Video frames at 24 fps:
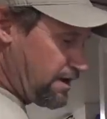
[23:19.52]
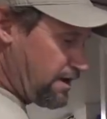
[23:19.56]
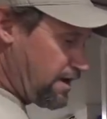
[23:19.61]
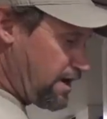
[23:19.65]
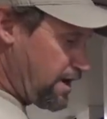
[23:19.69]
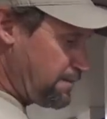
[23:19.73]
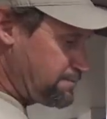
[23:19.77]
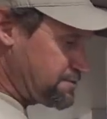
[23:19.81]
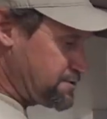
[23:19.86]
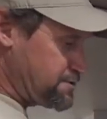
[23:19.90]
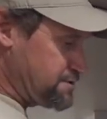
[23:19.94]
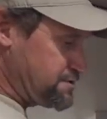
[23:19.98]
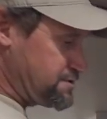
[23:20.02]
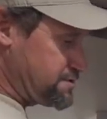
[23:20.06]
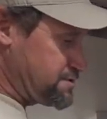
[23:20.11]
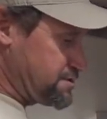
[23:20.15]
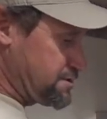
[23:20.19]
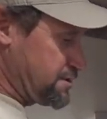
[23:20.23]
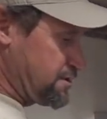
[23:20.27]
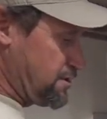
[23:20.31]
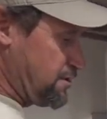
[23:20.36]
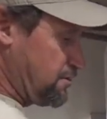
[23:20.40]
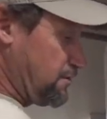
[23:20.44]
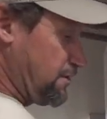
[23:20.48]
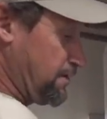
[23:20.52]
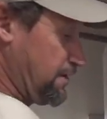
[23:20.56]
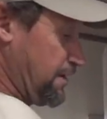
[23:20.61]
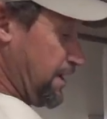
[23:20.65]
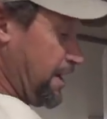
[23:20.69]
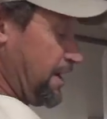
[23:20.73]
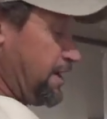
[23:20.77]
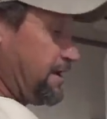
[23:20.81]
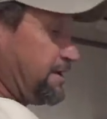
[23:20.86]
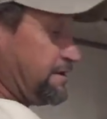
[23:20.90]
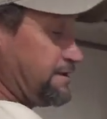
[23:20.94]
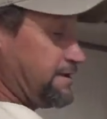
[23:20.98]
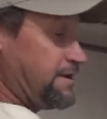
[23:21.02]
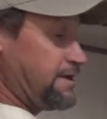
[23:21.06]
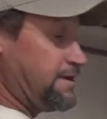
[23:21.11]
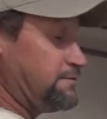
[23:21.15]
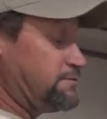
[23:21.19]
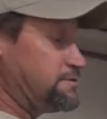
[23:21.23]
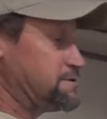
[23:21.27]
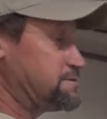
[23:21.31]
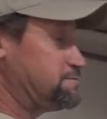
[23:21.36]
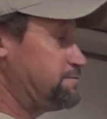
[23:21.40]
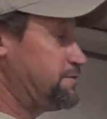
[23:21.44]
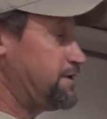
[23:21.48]
of options to go with, and it
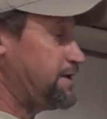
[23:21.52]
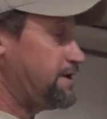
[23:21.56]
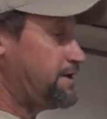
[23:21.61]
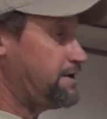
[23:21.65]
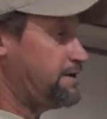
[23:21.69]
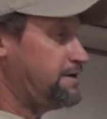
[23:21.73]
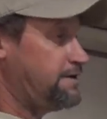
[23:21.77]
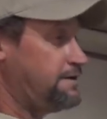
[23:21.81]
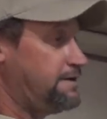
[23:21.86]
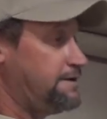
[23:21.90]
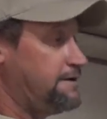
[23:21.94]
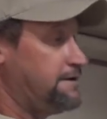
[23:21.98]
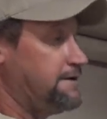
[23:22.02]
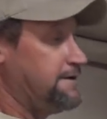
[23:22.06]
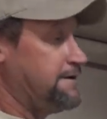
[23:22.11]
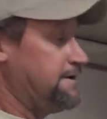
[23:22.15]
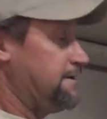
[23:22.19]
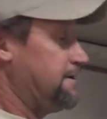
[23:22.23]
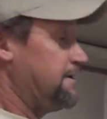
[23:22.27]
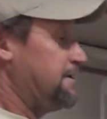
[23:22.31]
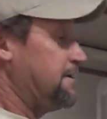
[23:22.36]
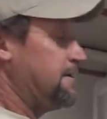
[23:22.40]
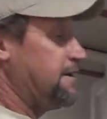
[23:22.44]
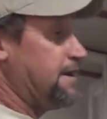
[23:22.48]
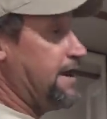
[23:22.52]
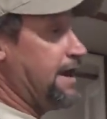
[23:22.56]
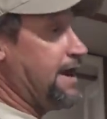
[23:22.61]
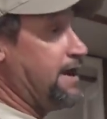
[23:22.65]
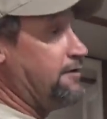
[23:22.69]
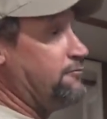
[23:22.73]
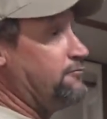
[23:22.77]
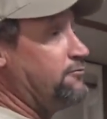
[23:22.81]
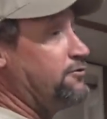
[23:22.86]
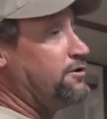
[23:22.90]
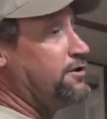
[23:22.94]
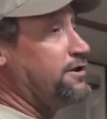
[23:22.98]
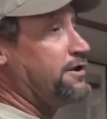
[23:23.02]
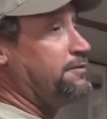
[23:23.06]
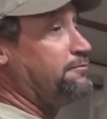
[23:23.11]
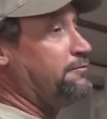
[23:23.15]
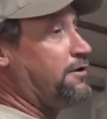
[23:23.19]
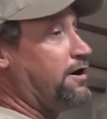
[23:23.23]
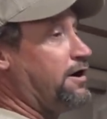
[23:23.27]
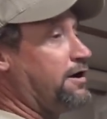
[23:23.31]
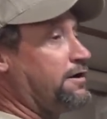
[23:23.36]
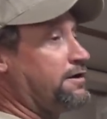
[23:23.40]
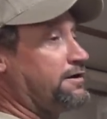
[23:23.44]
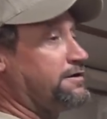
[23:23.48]
was big and really
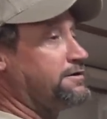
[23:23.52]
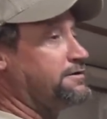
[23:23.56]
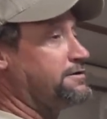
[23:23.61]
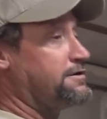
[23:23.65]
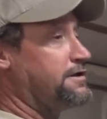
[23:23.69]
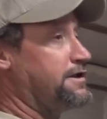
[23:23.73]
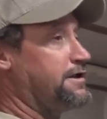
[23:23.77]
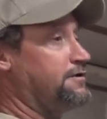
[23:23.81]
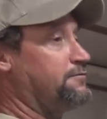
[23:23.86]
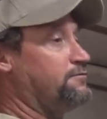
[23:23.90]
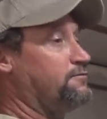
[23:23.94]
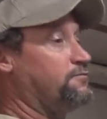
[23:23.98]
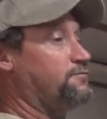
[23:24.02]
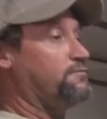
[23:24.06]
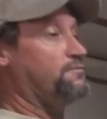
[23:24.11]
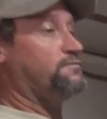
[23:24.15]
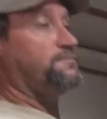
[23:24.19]
modern, and